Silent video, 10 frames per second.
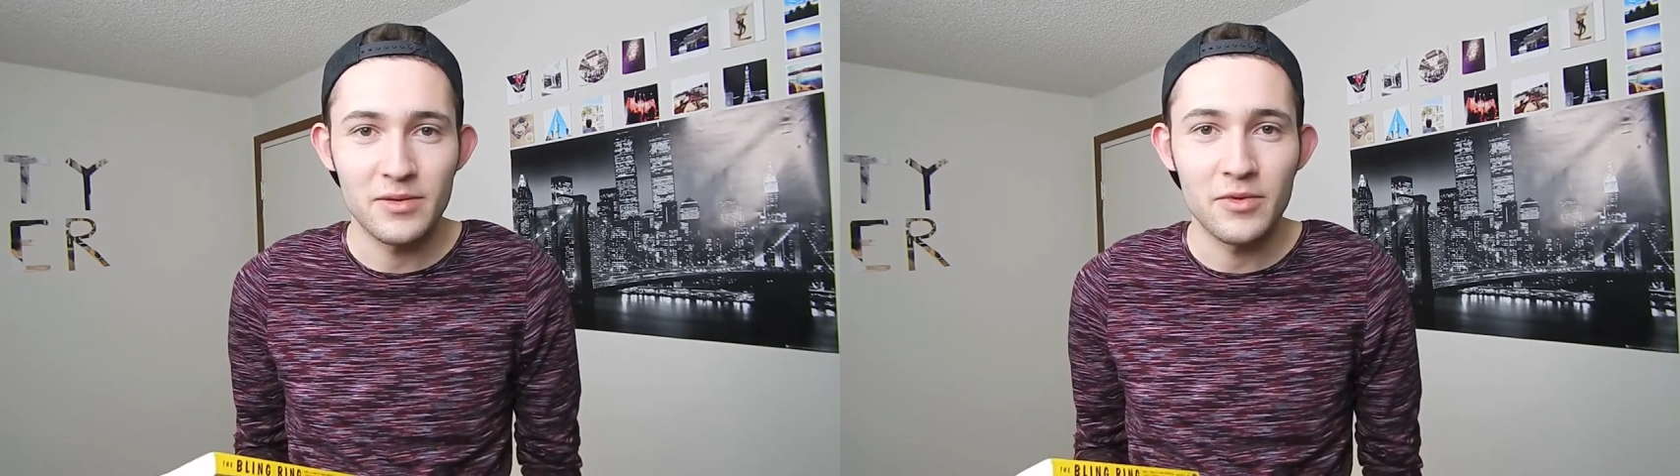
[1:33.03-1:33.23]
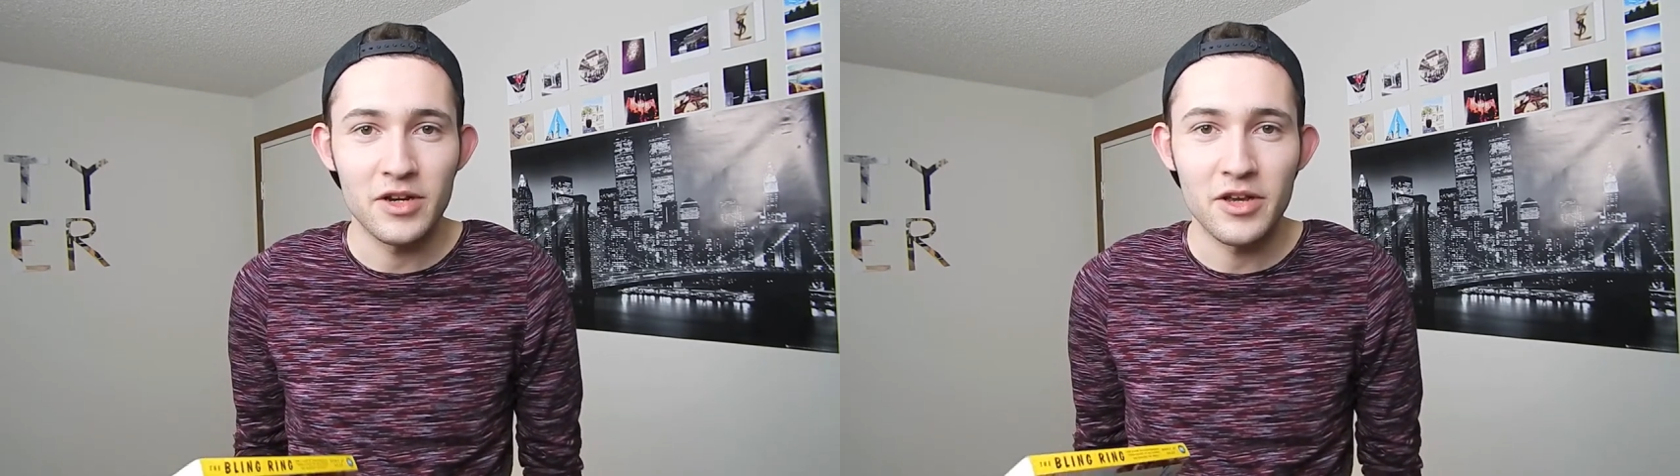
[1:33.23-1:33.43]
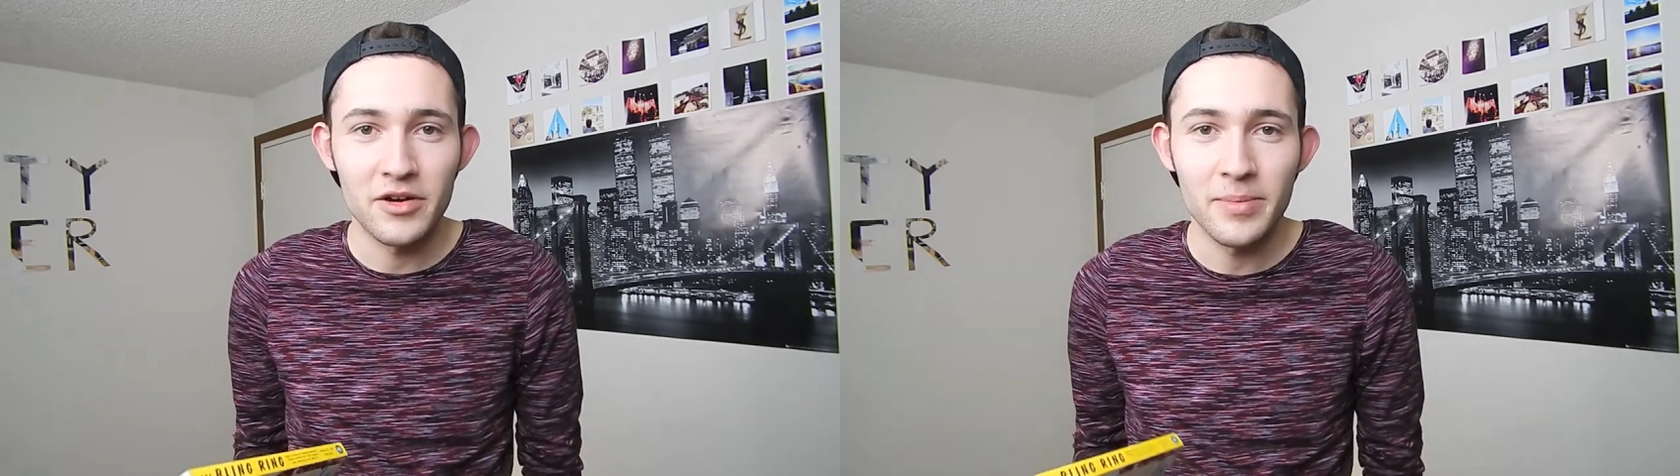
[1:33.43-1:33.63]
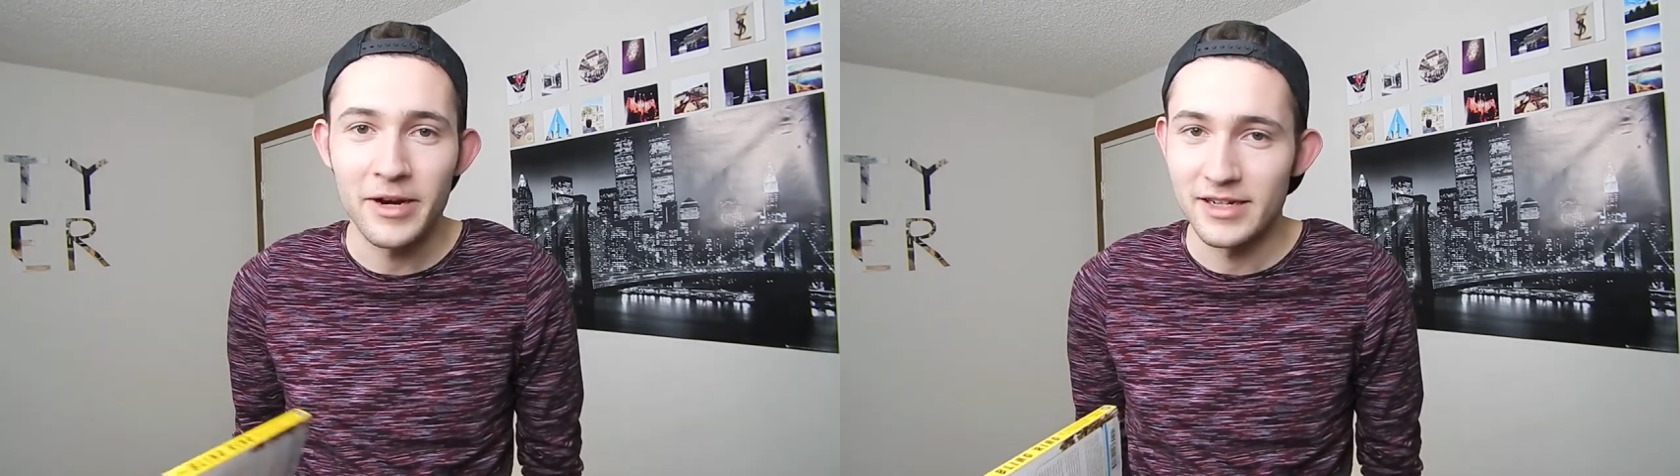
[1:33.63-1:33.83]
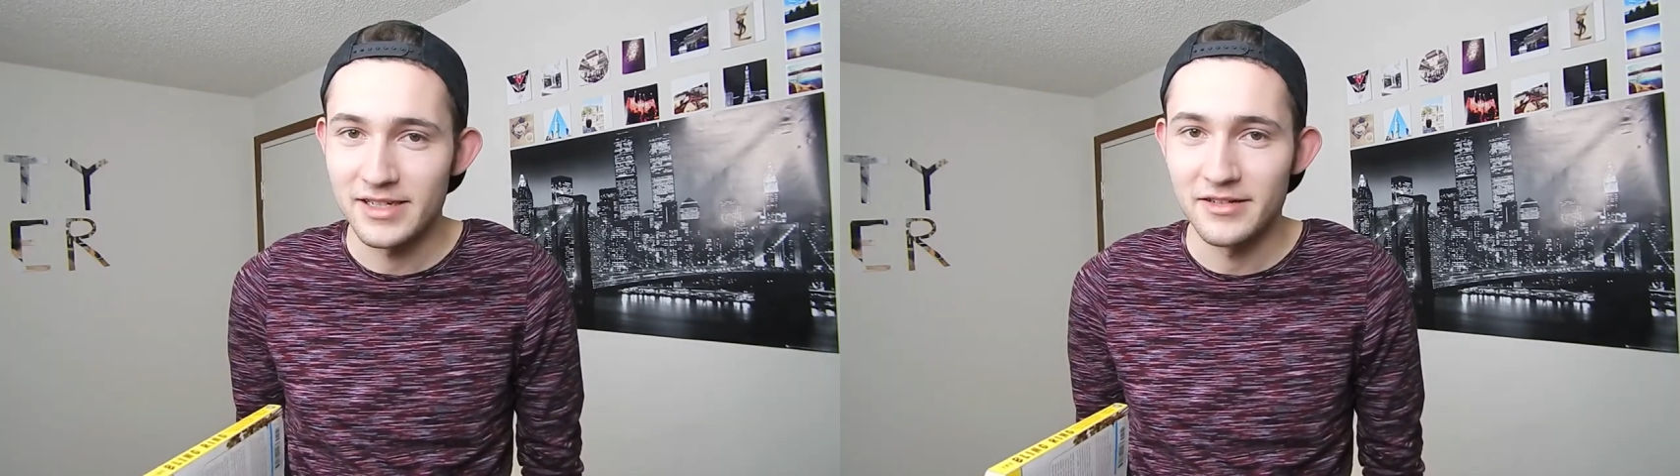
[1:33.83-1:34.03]
would go to
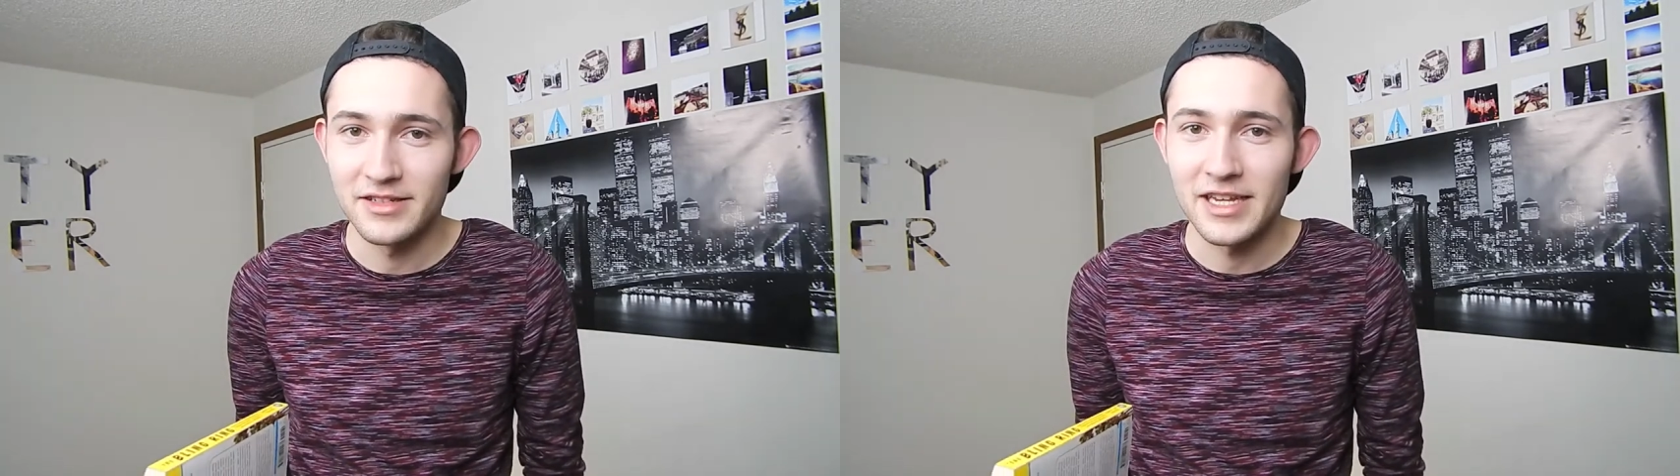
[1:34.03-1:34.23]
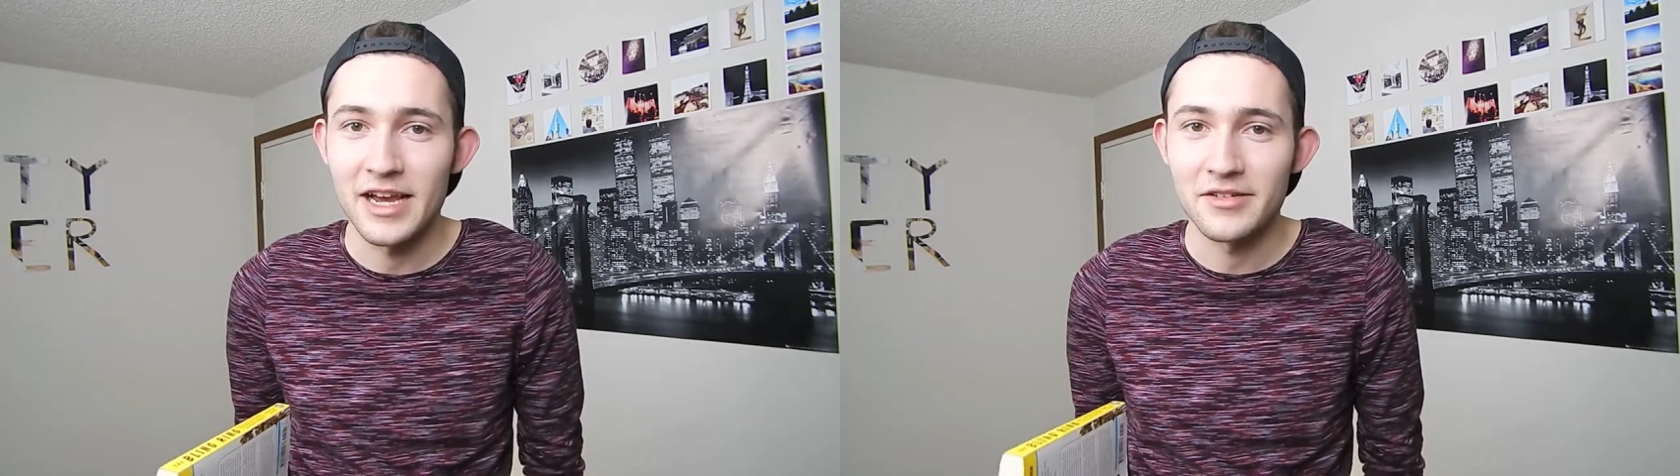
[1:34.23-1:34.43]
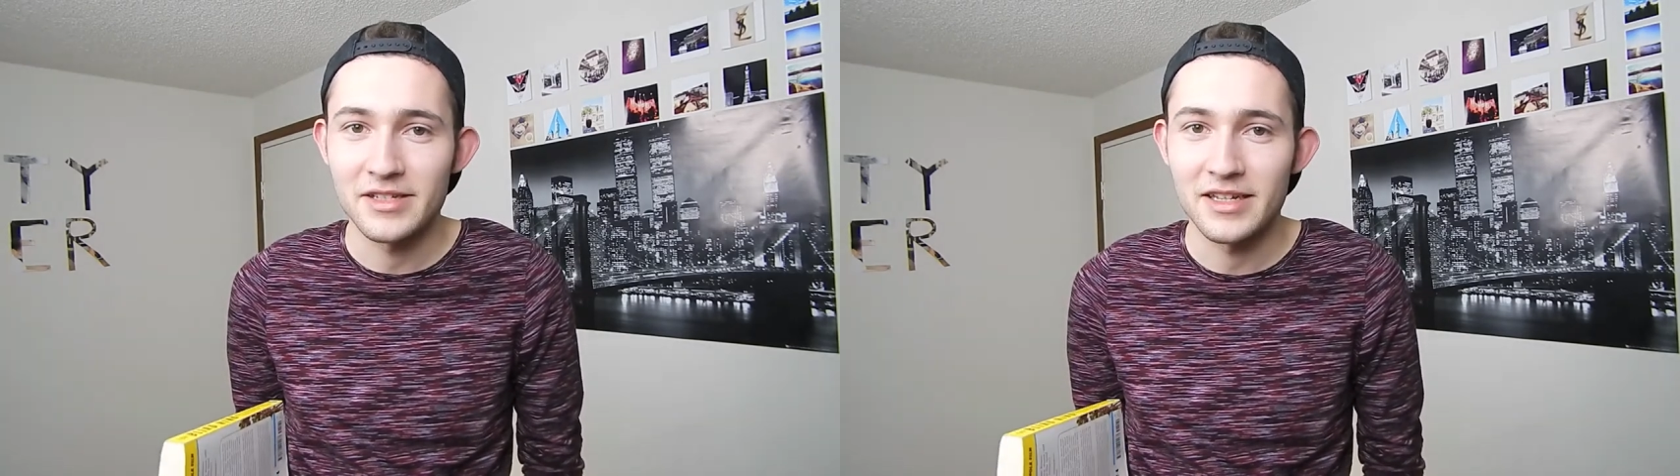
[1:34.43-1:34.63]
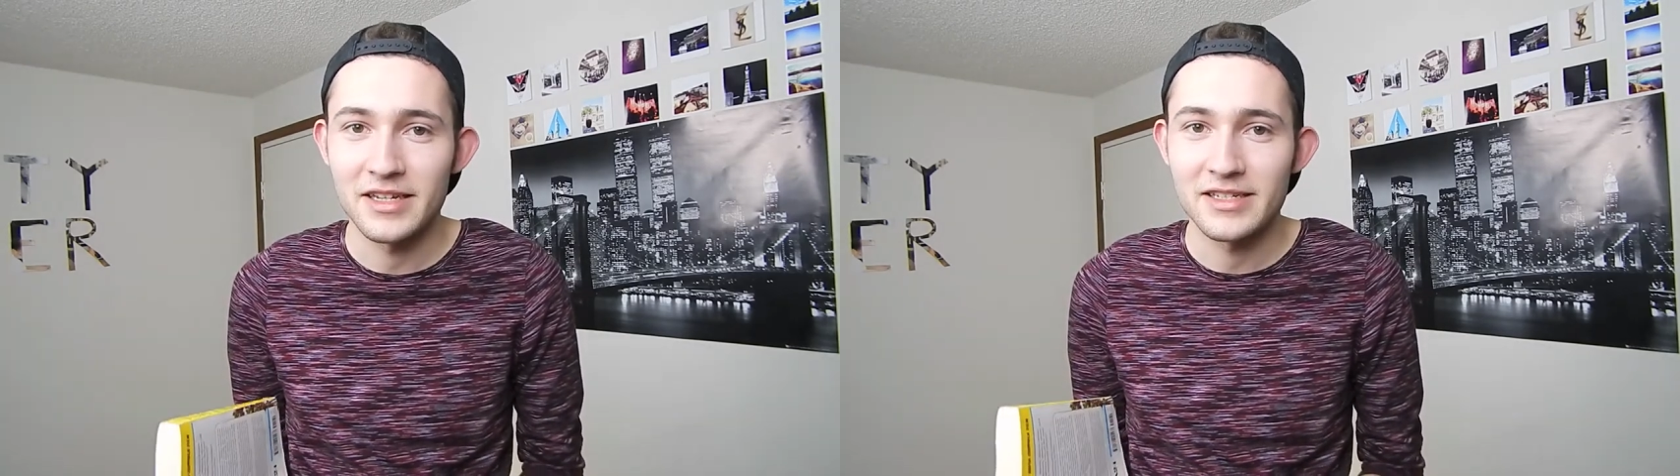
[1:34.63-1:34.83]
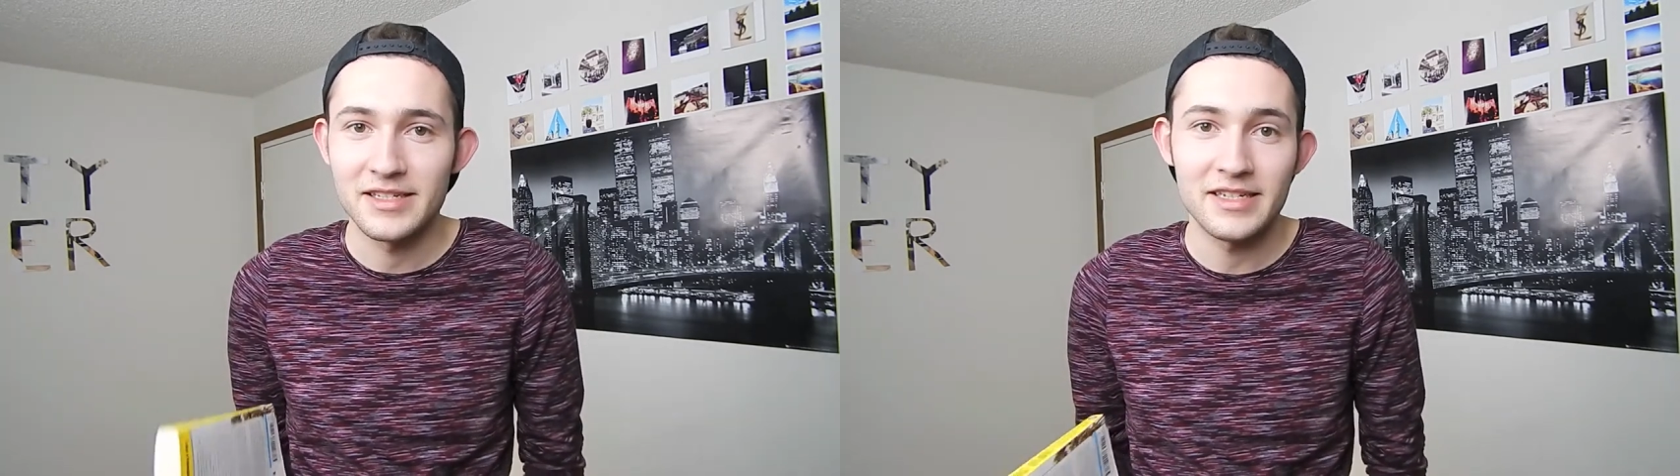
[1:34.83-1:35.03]
Paris Hilton's house
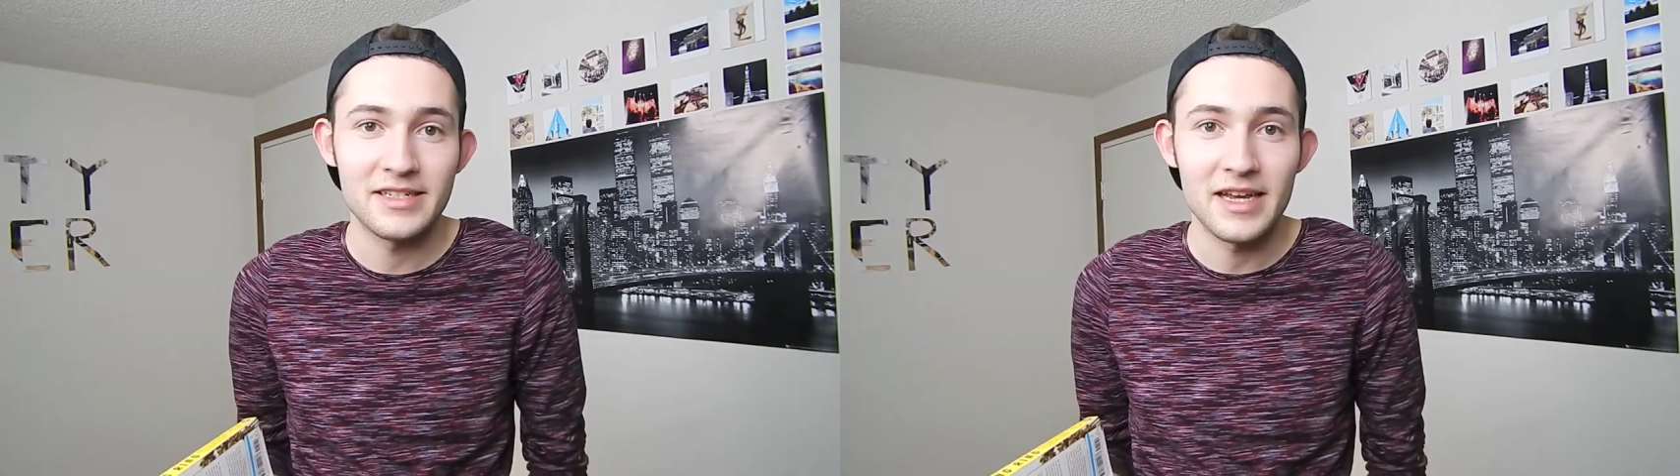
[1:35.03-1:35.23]
like 6